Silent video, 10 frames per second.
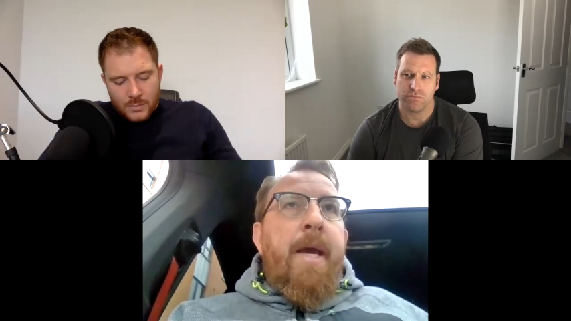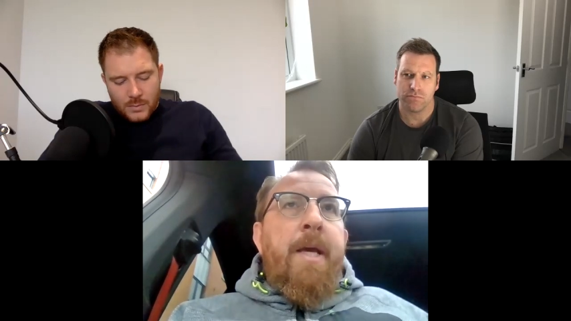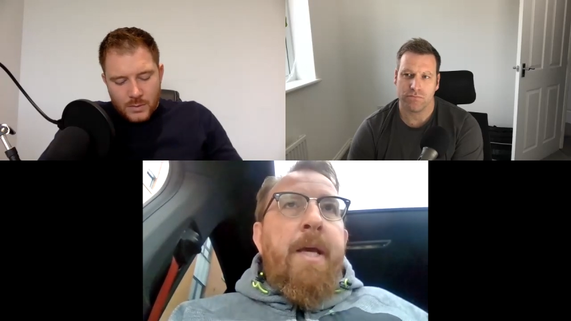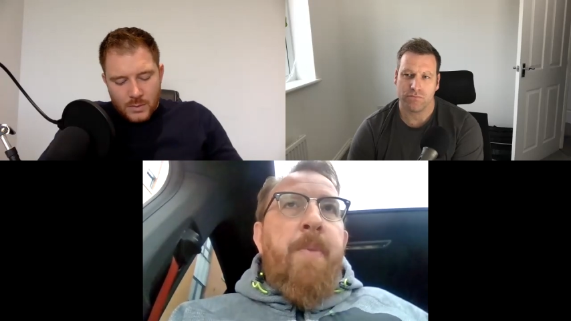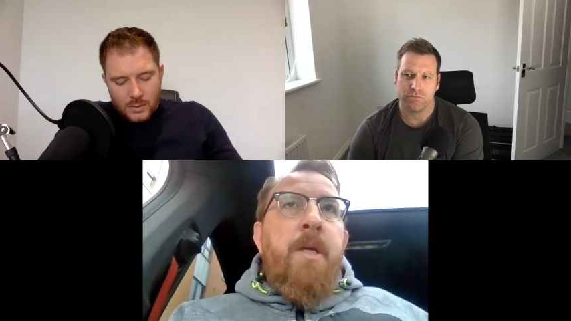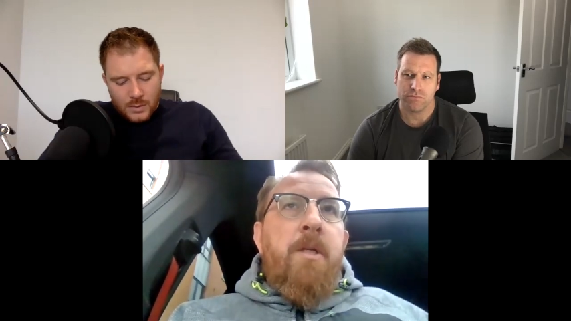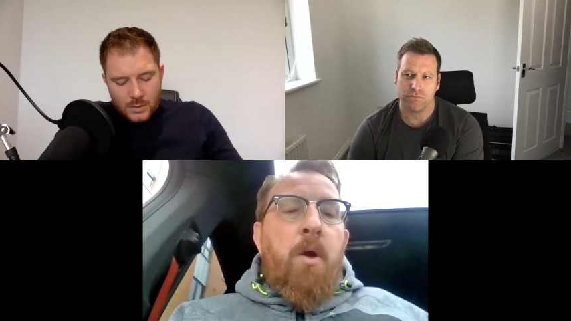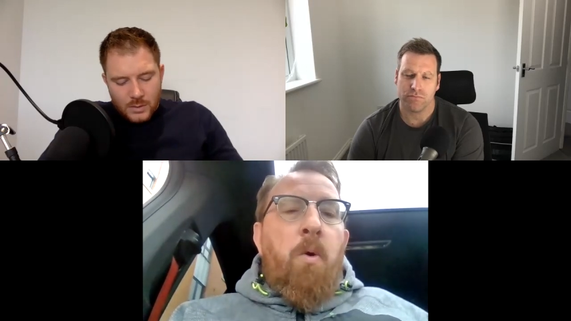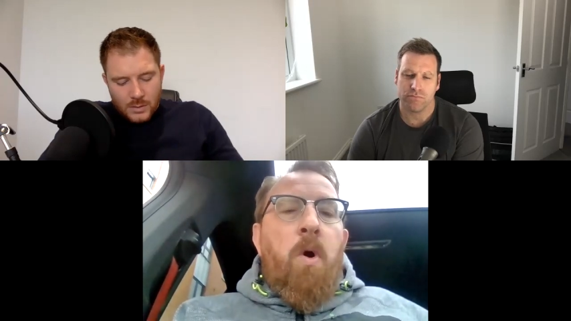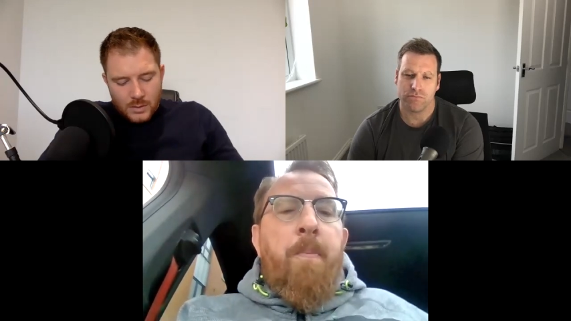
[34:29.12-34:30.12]
Speaker 1: It's
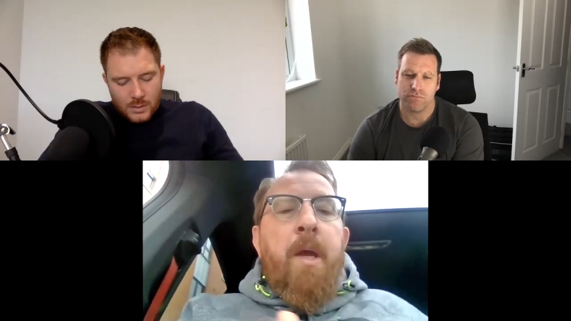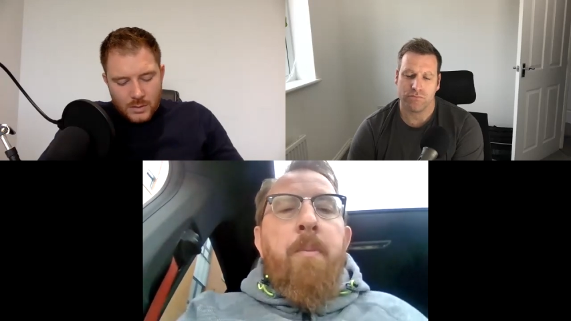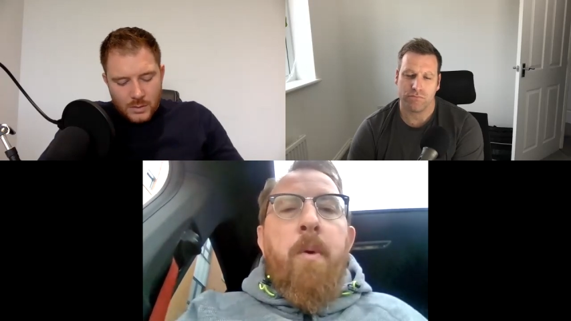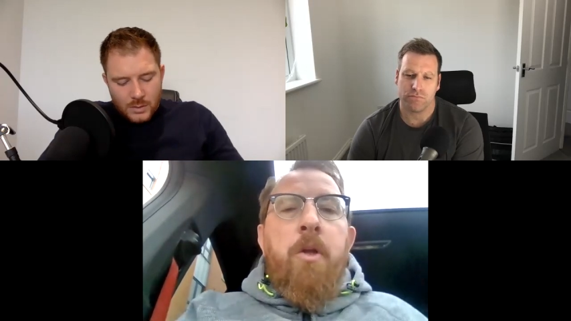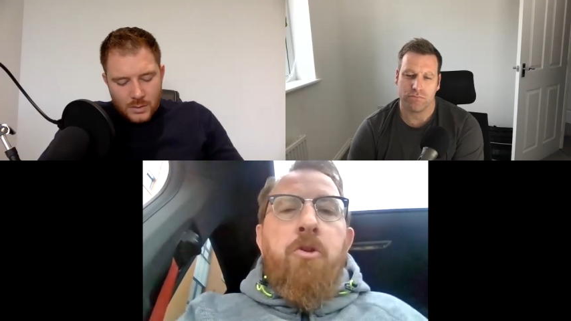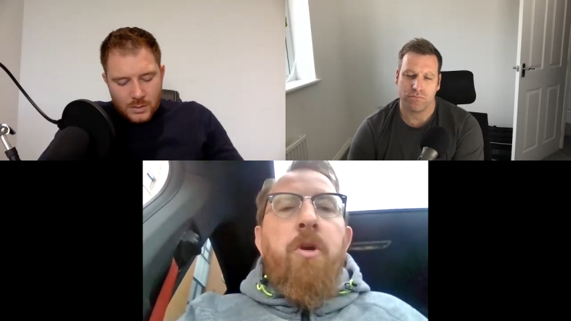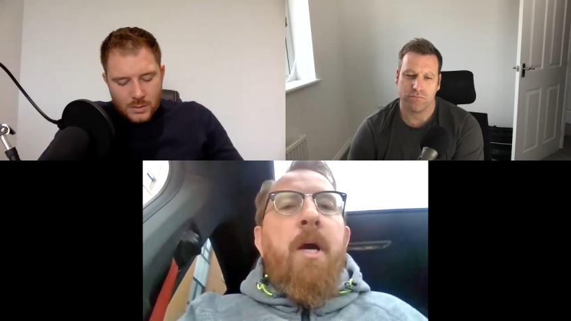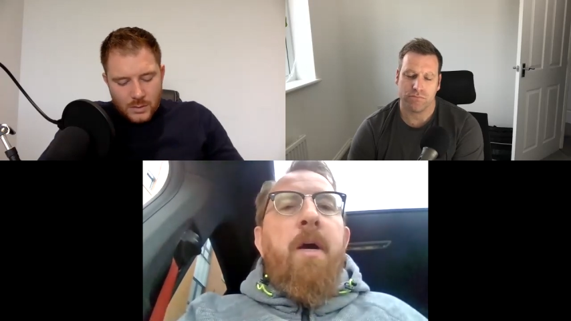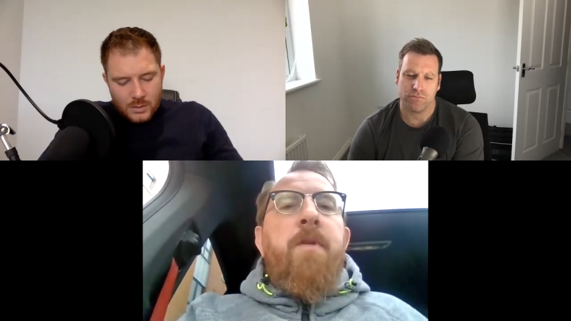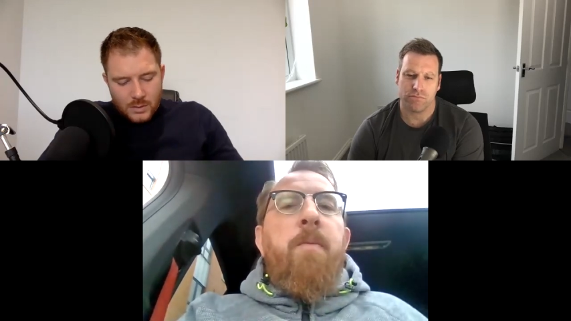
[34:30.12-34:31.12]
basically what paperwork do you
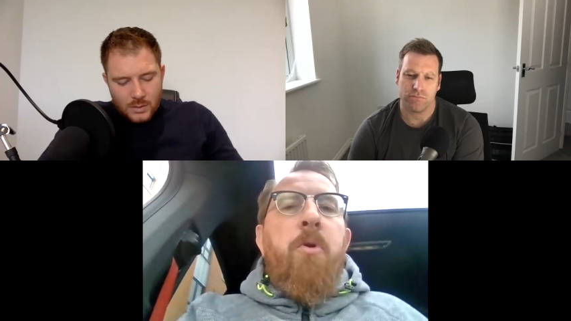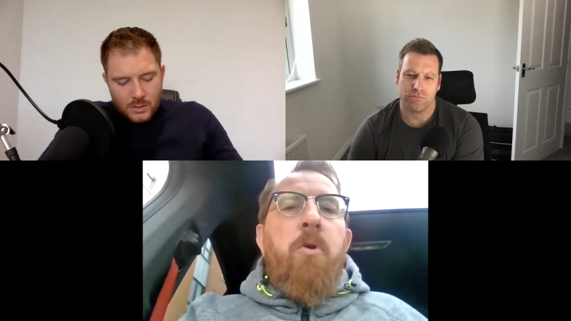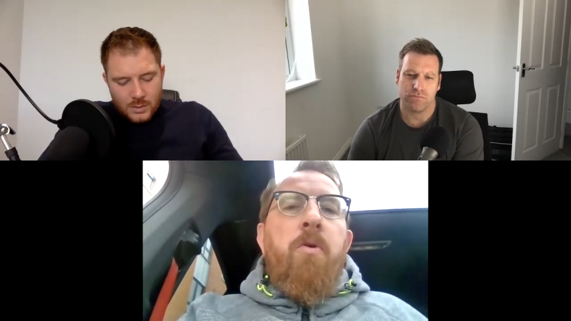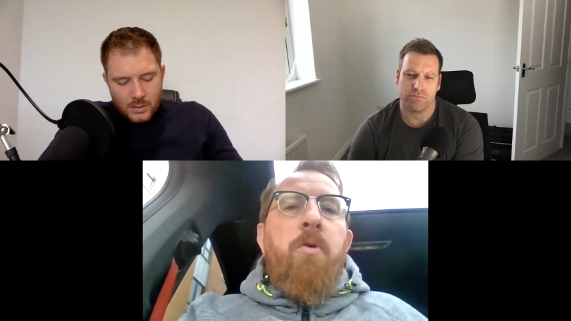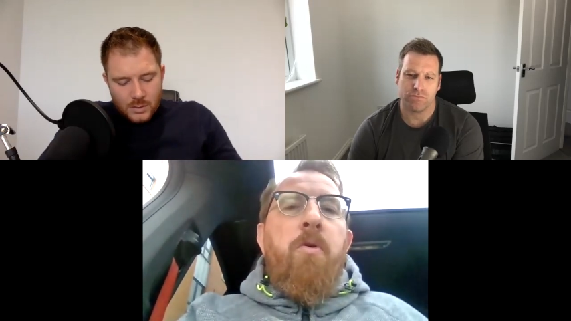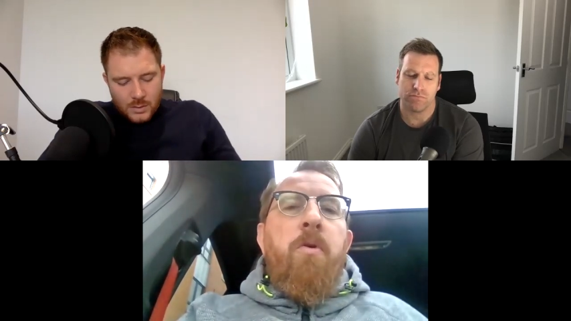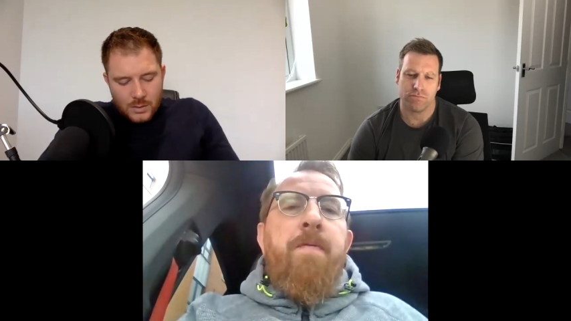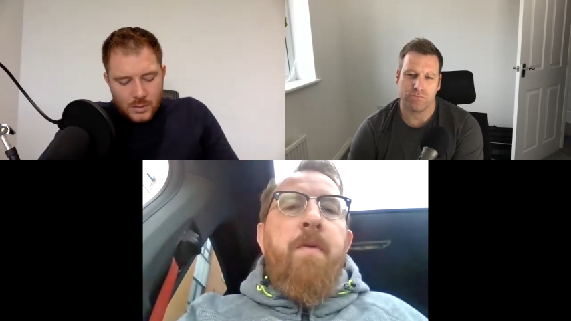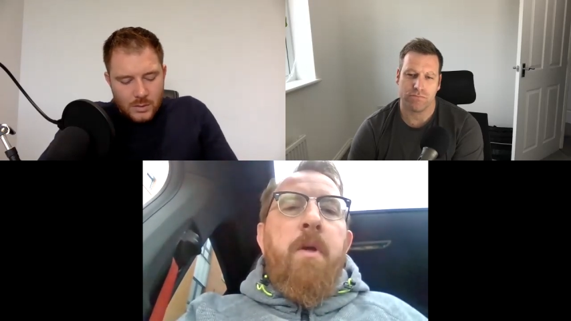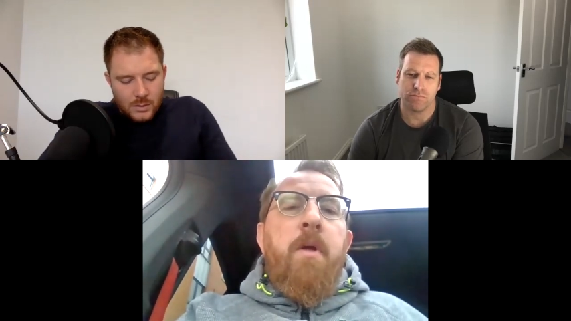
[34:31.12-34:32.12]
have to prove
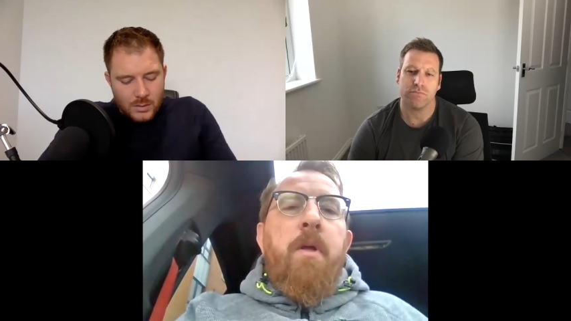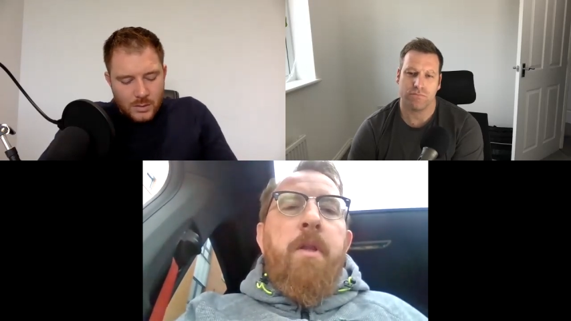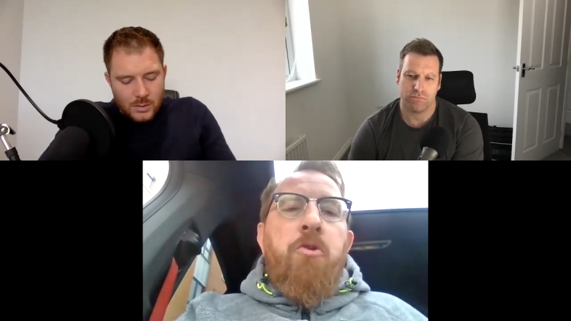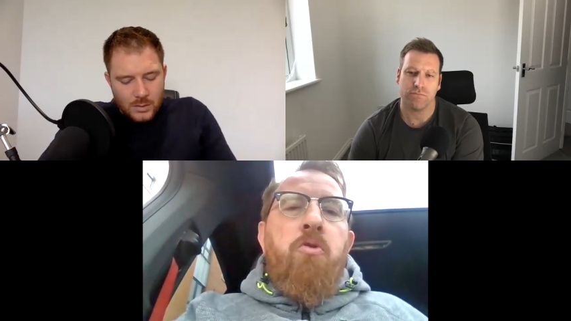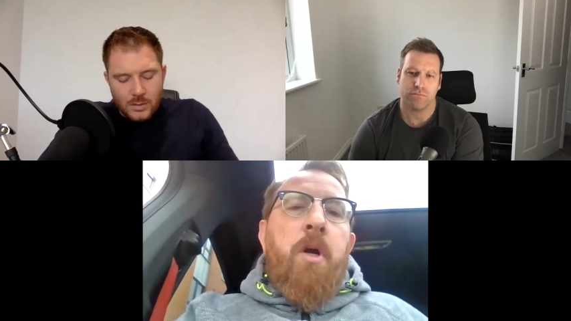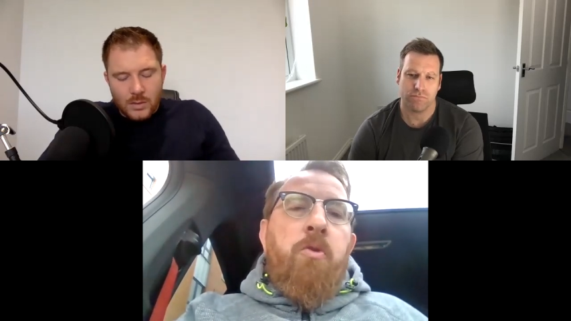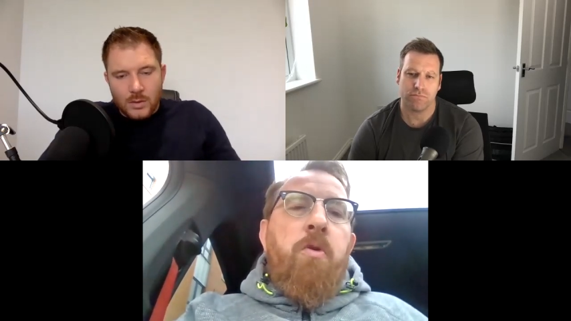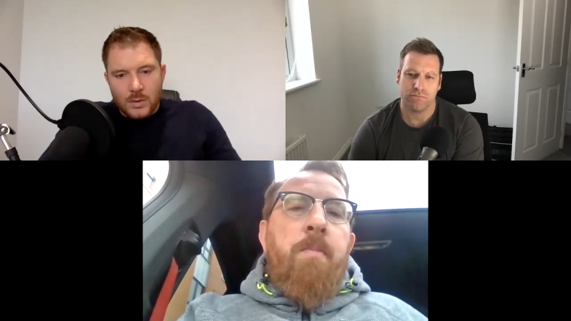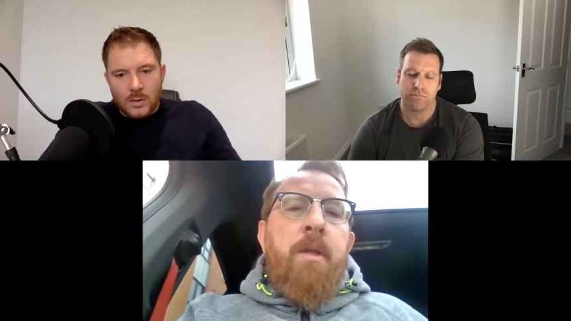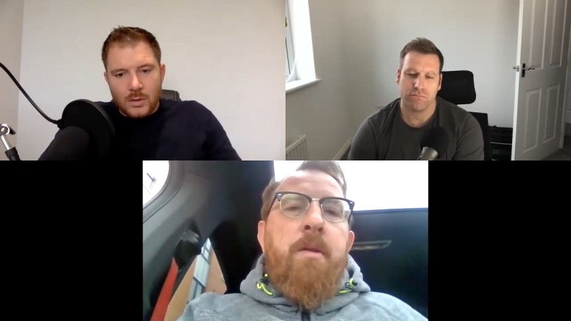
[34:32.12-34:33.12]
that you are
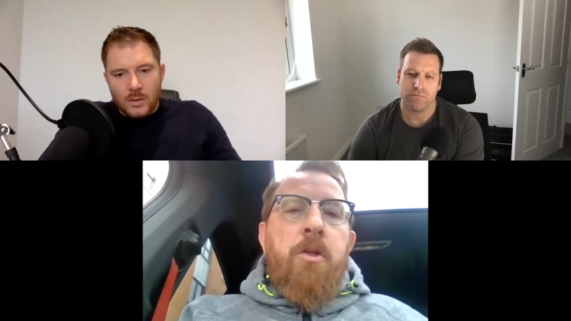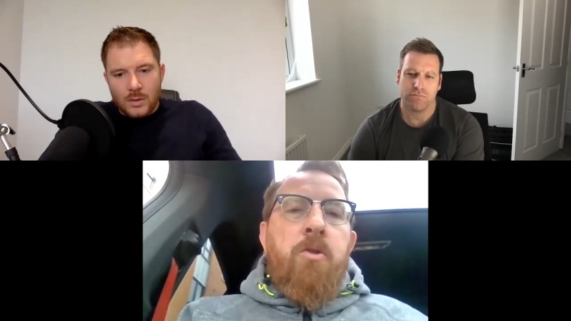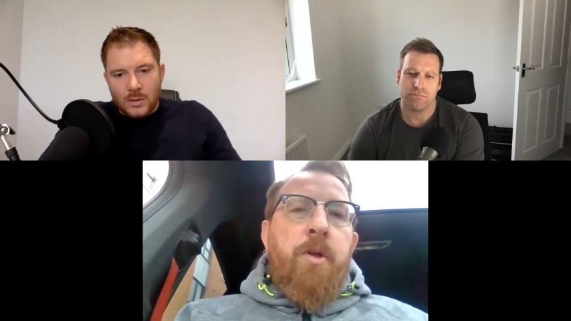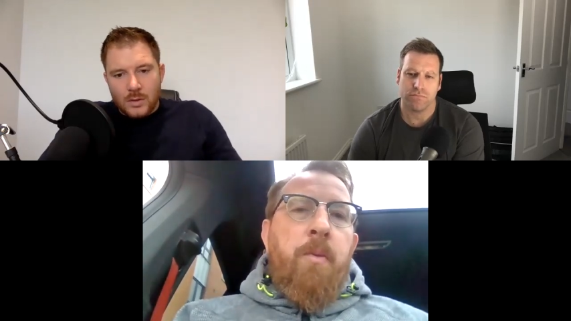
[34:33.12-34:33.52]
doing maintenance on